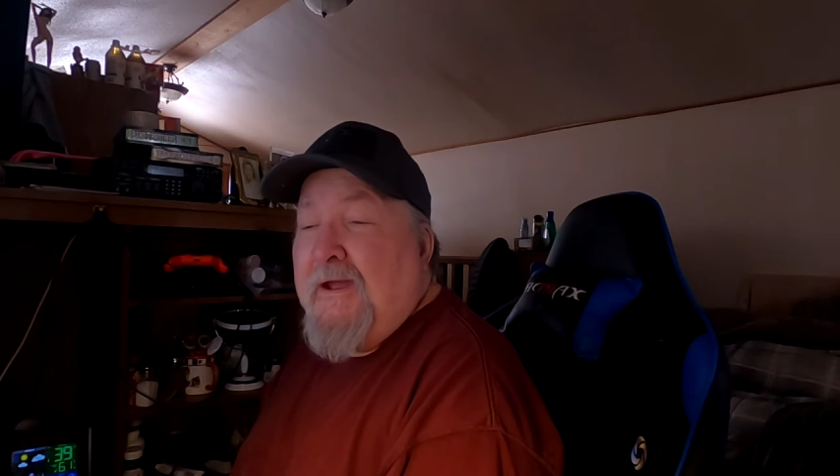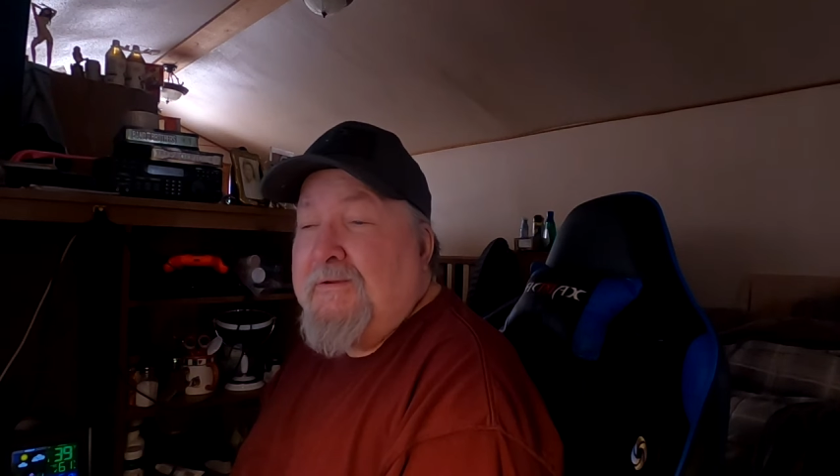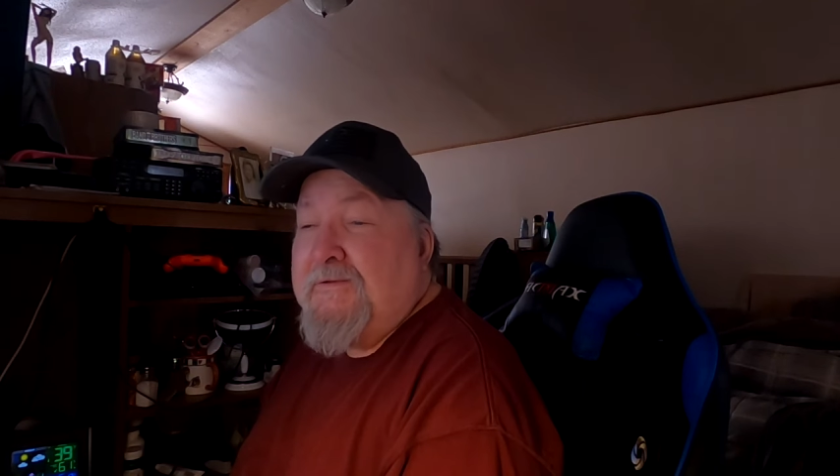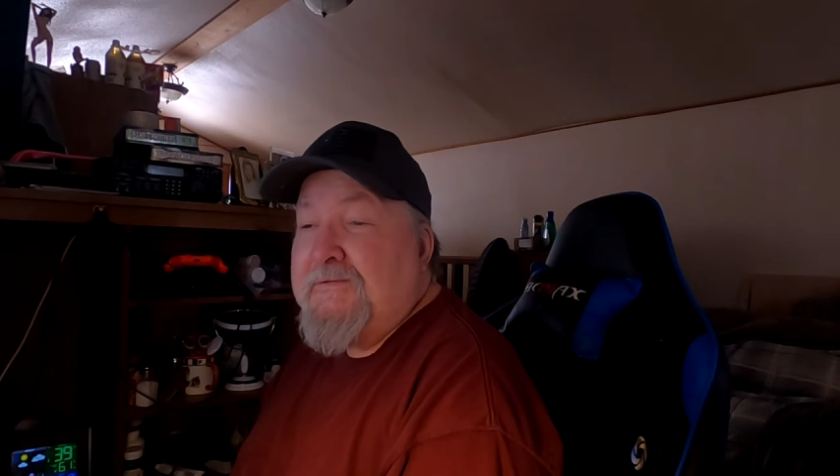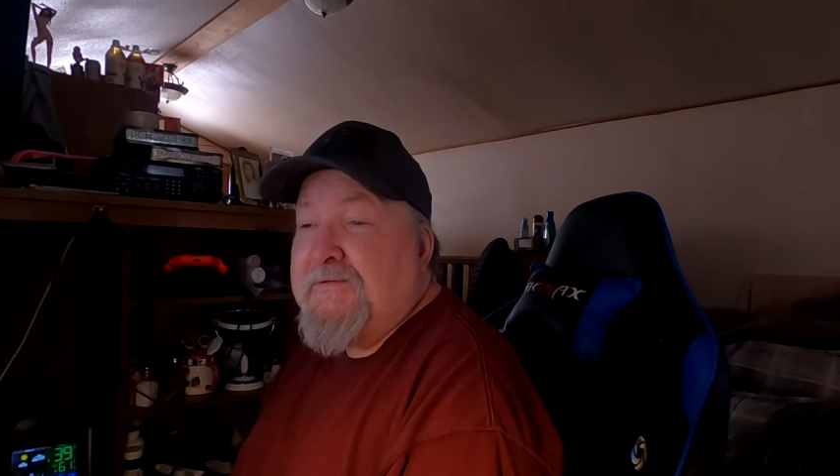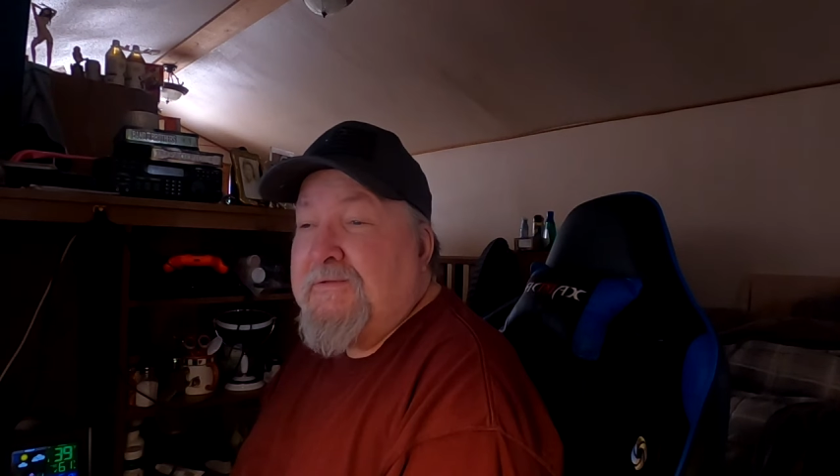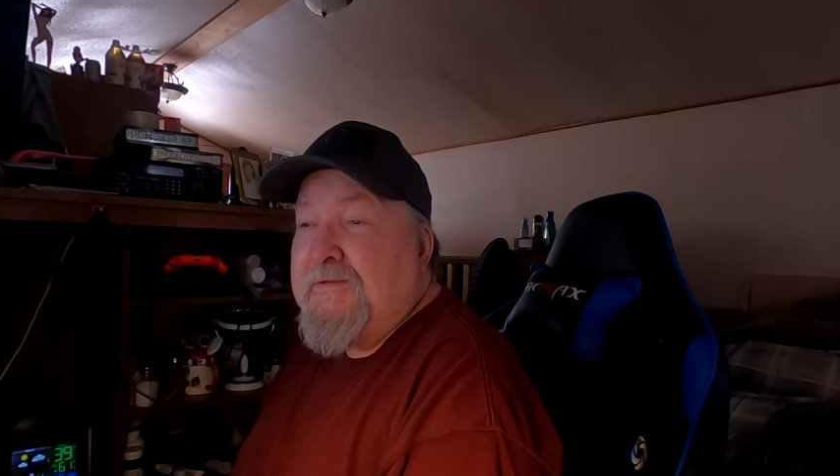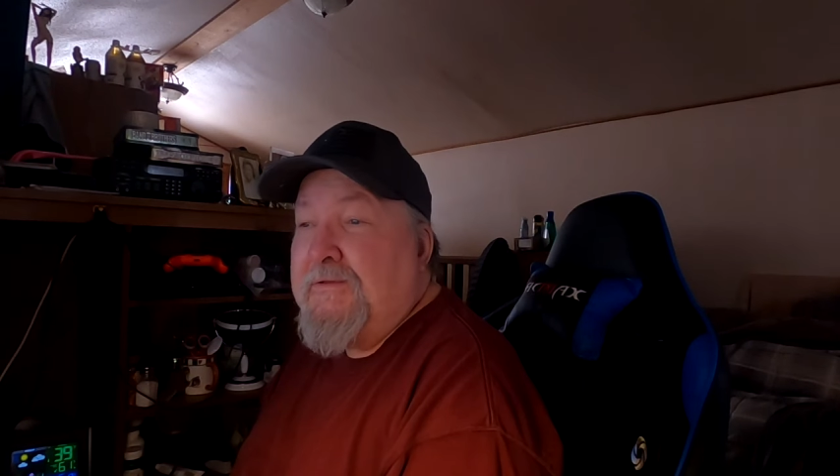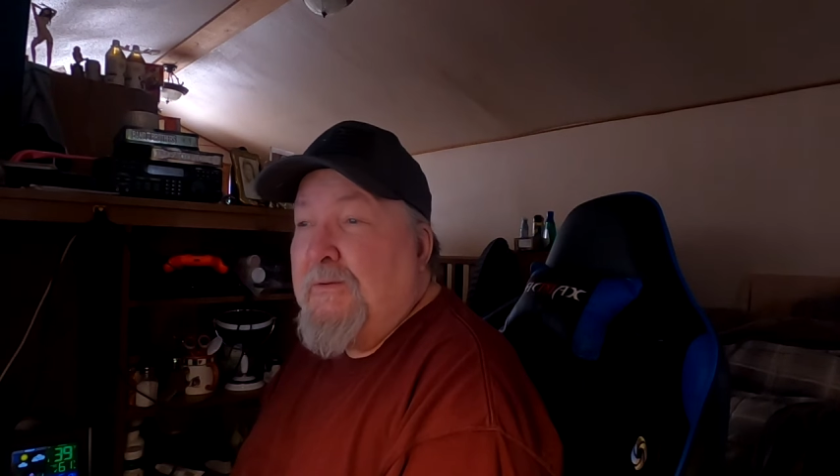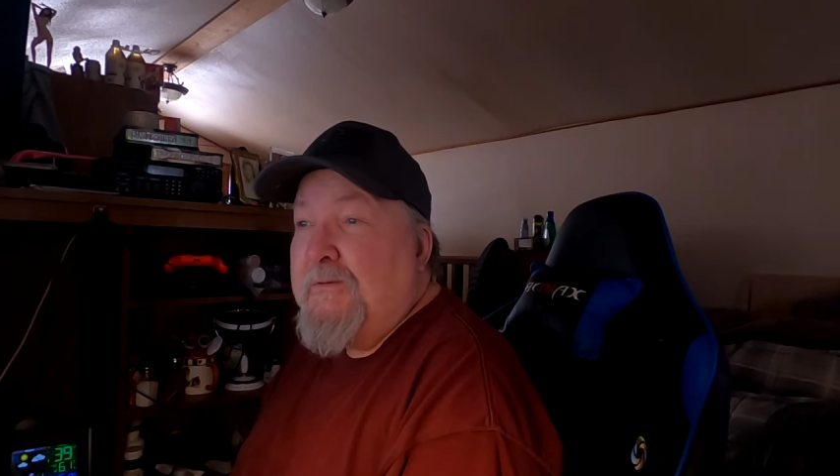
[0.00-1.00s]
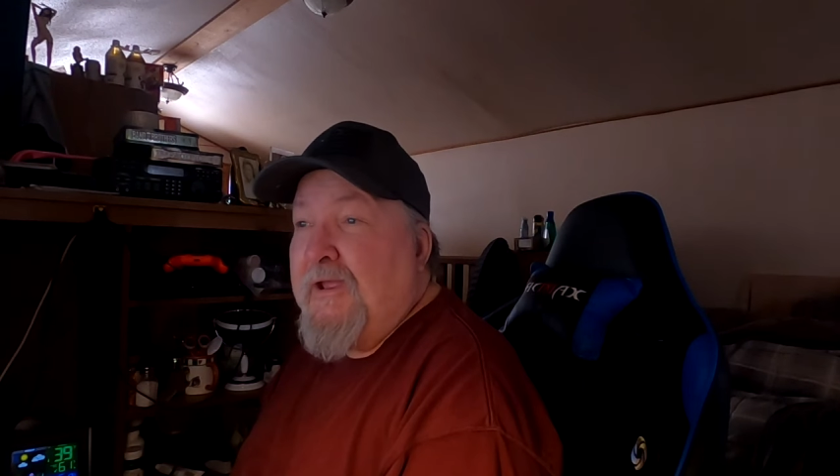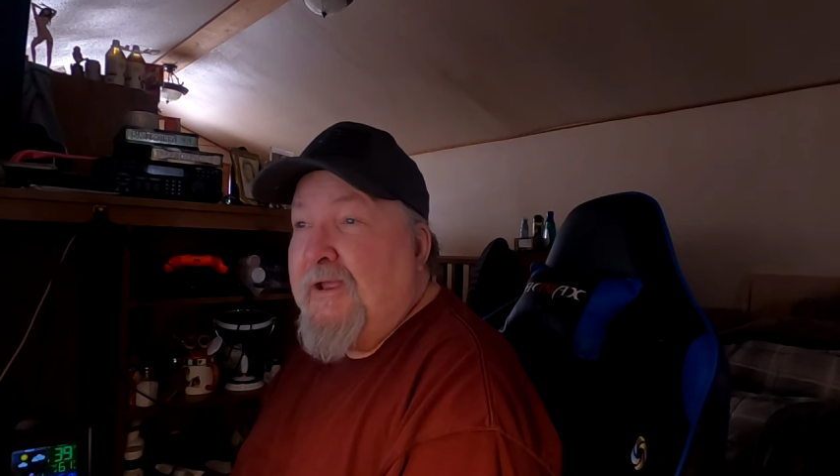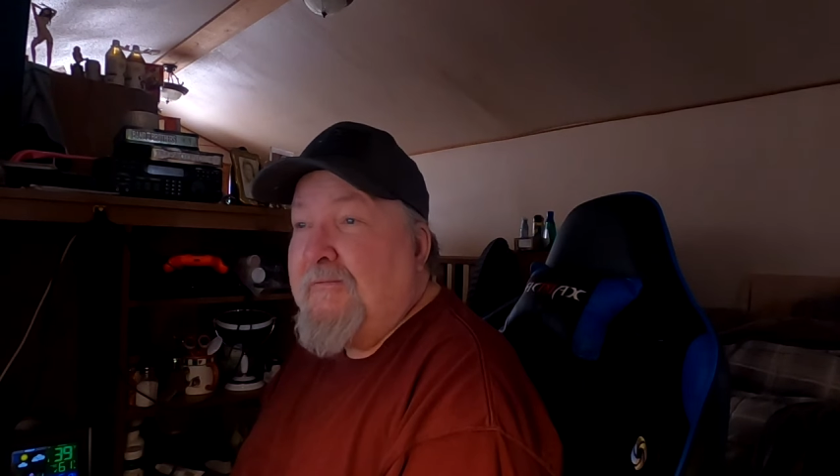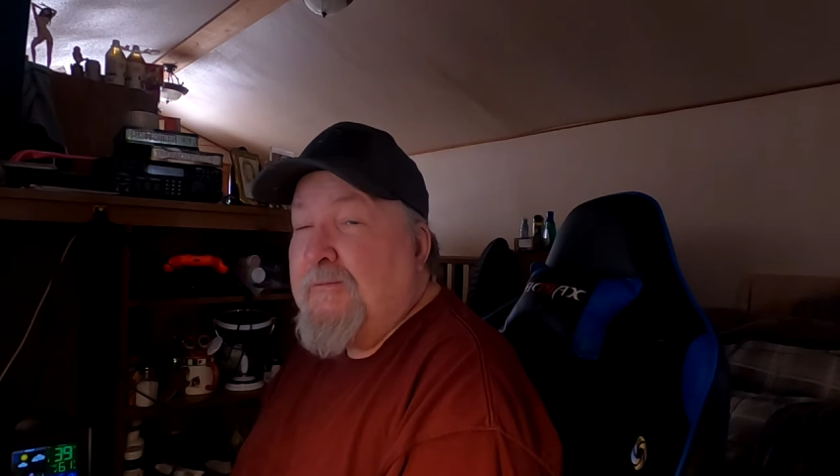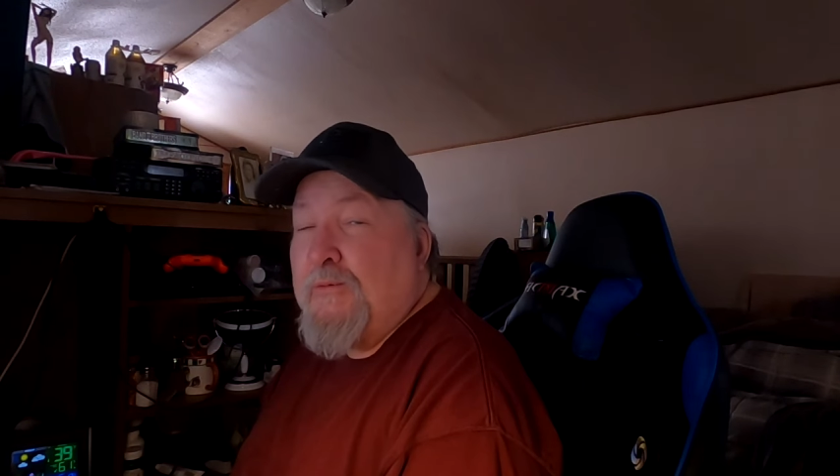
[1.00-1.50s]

I just don't have